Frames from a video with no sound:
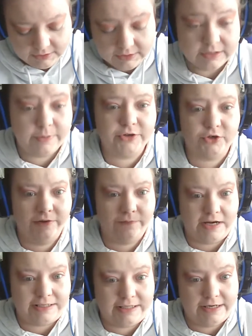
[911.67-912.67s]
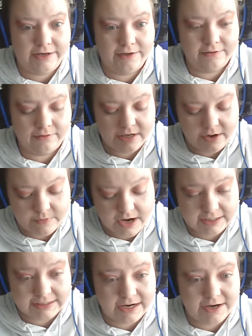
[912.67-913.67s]
Especially if I see it. And I'm
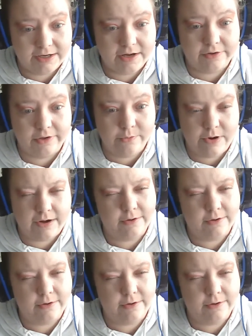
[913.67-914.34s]
not saying nothing about it.